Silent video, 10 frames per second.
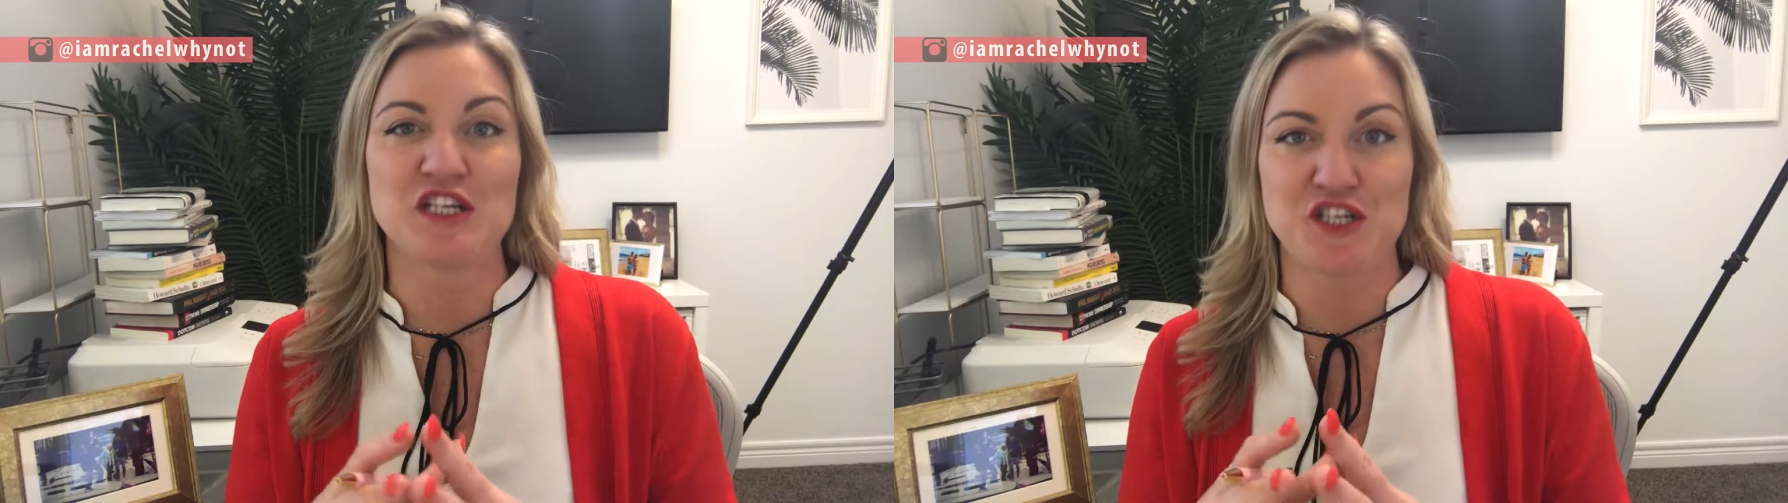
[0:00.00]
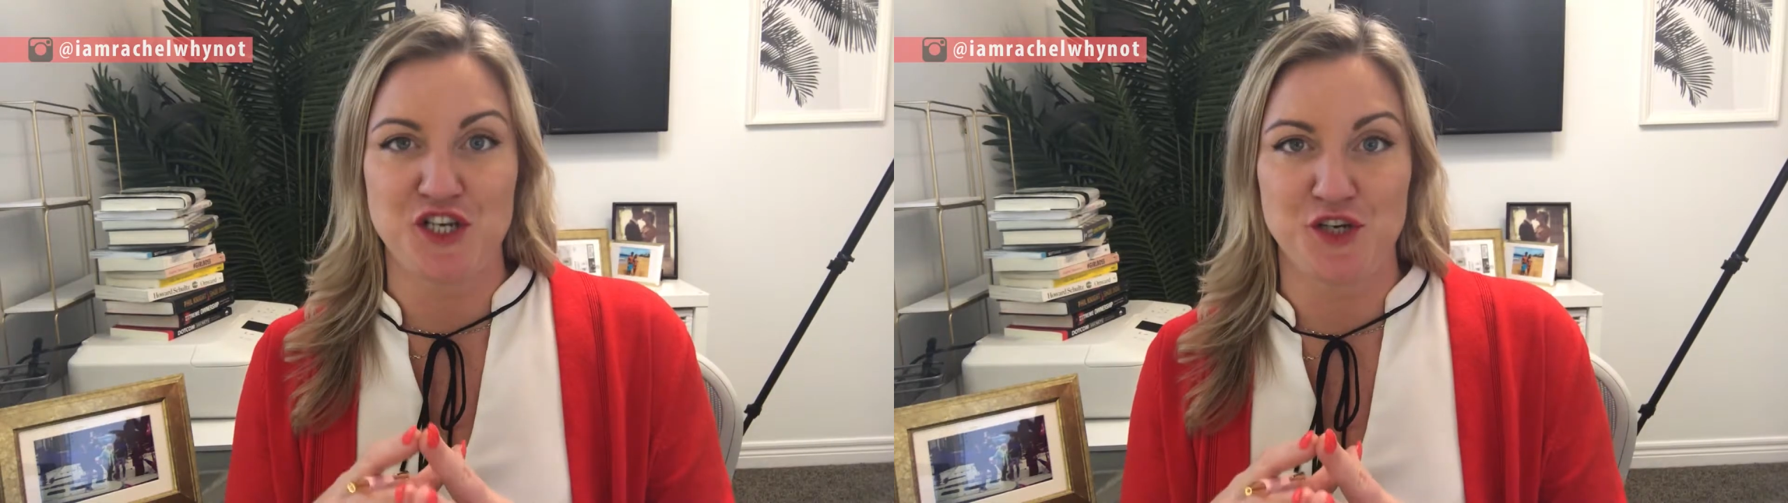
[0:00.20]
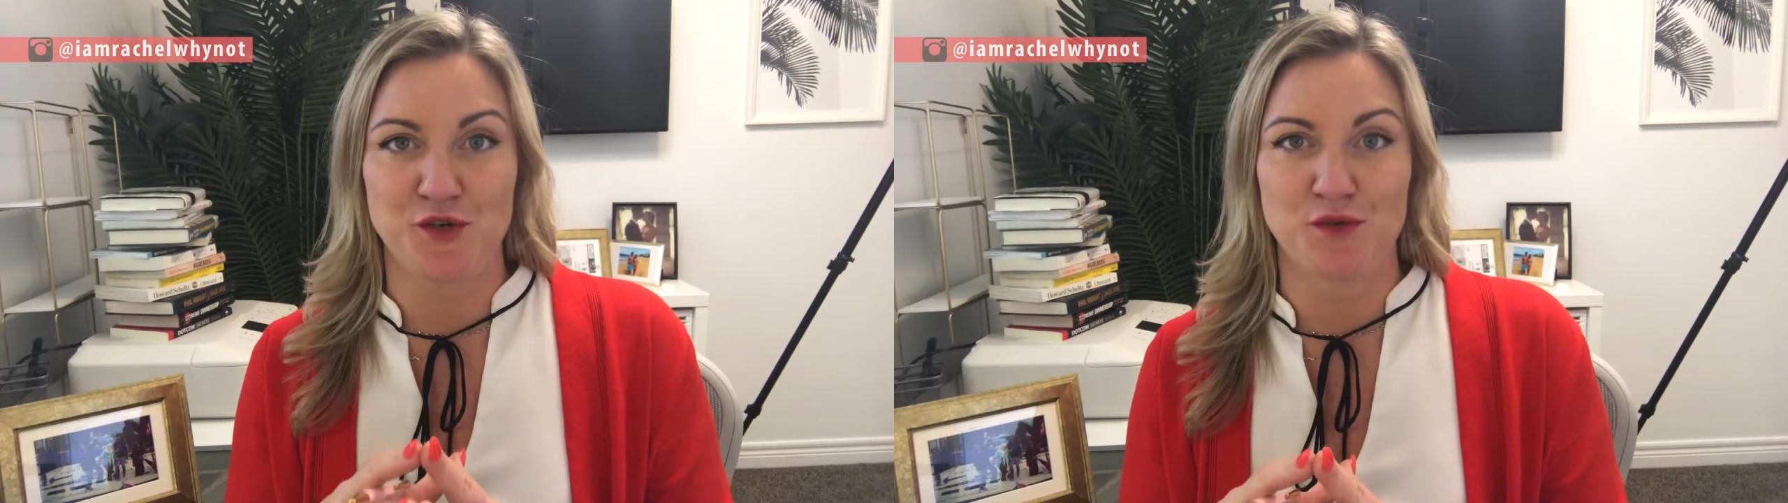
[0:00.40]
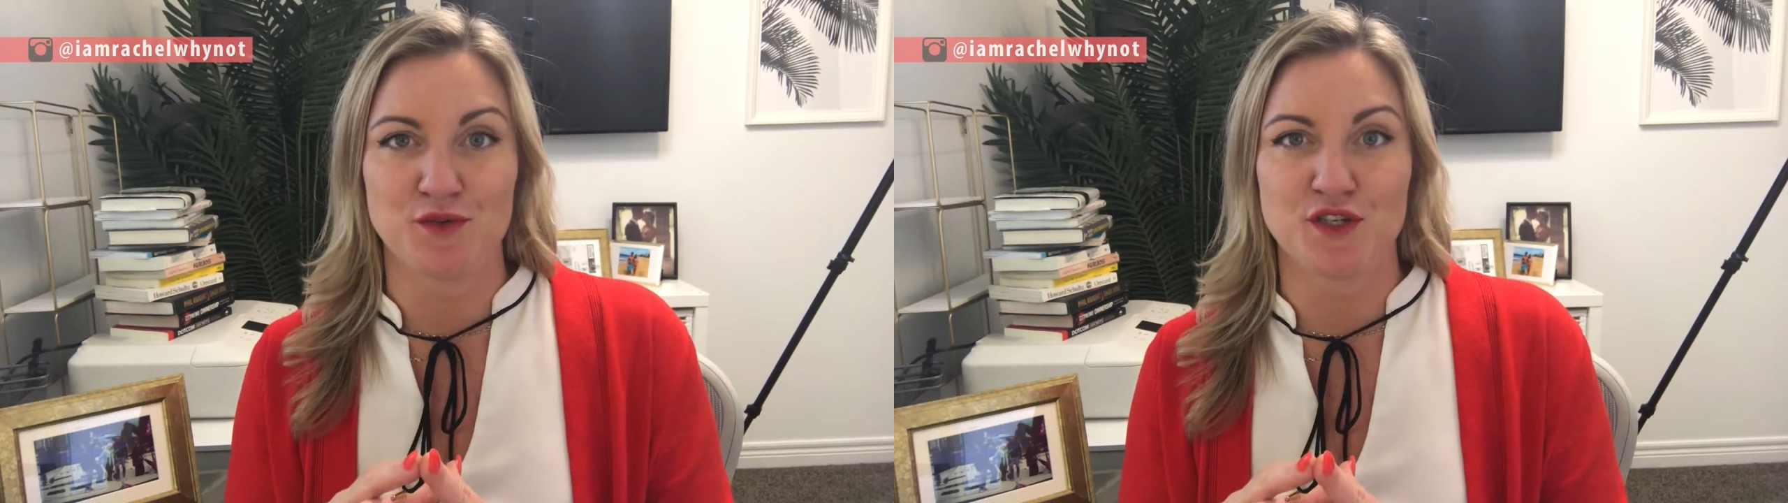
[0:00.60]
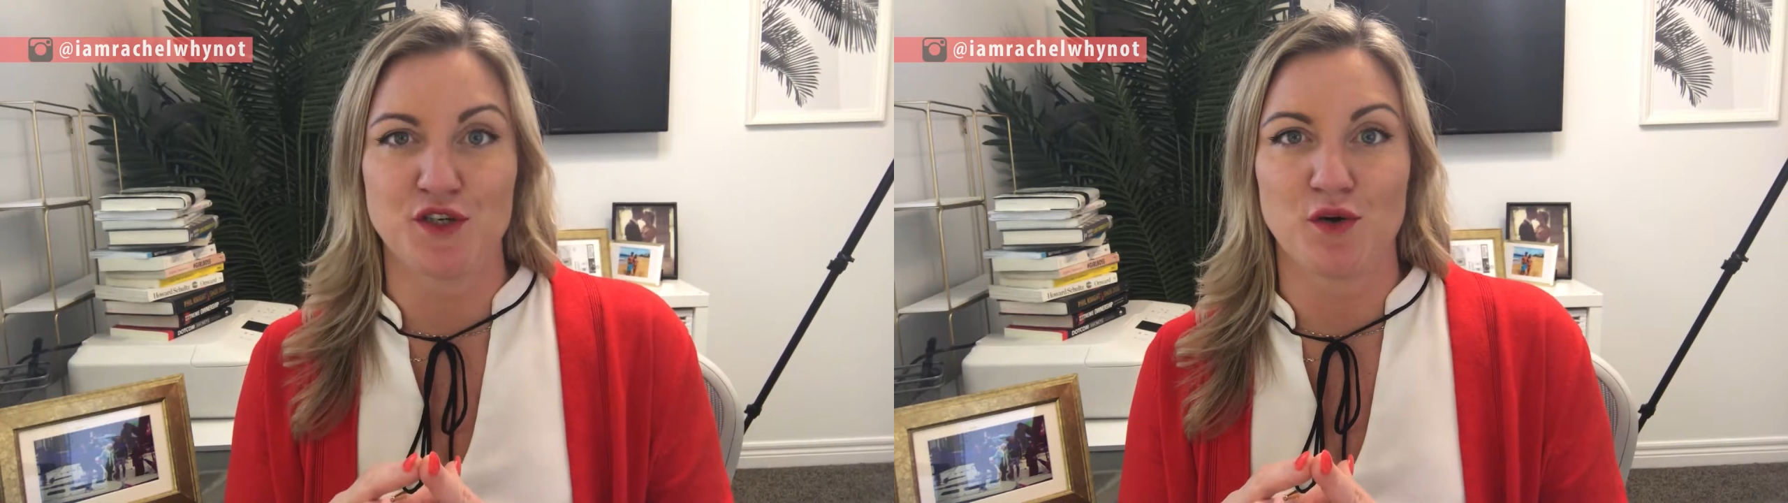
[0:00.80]
to
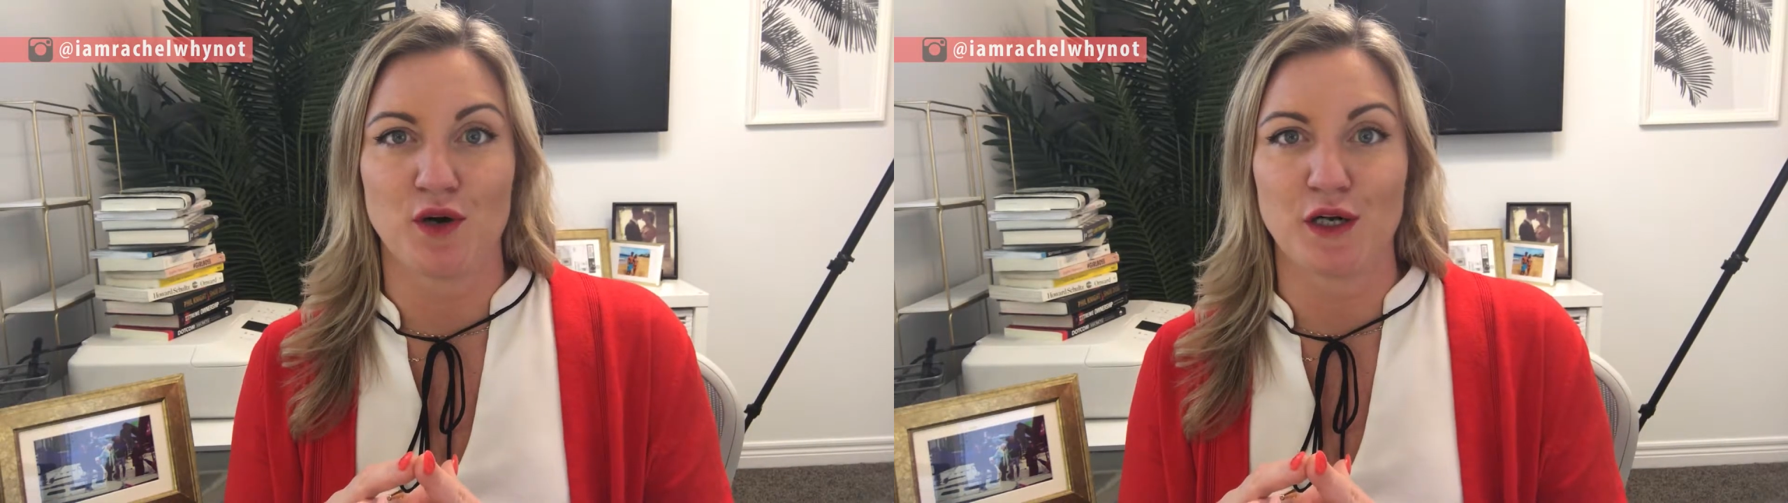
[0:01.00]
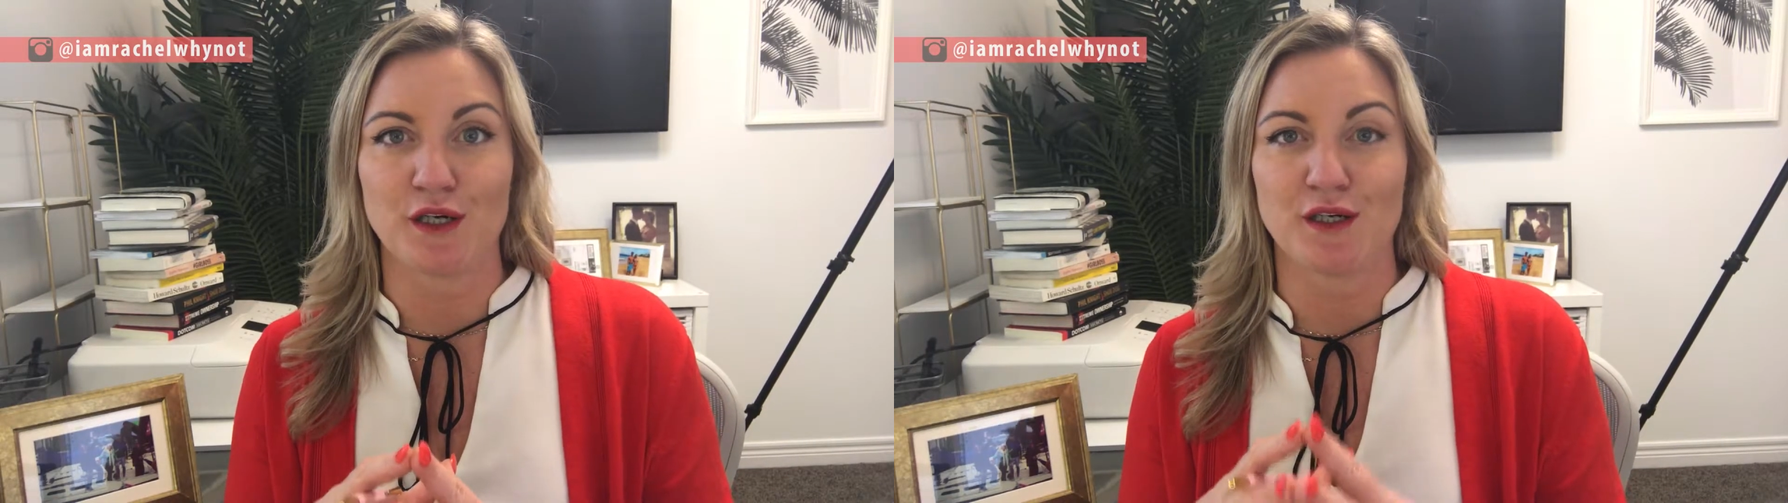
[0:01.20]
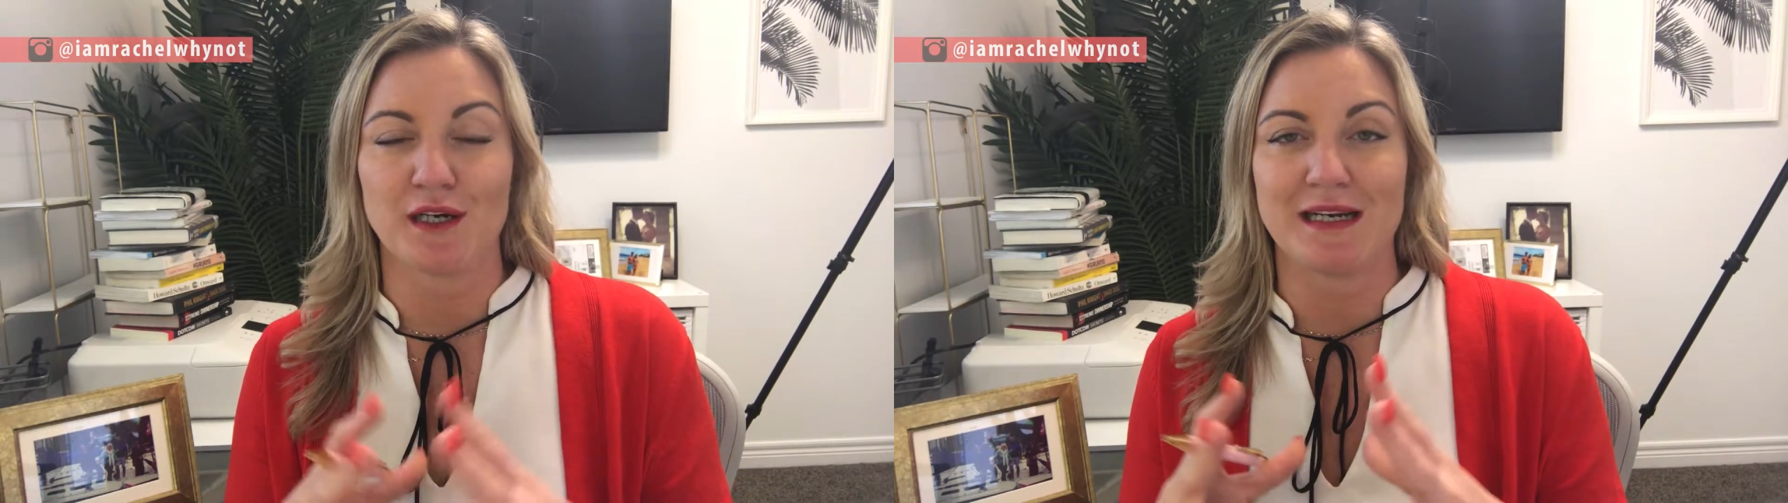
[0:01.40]
choose your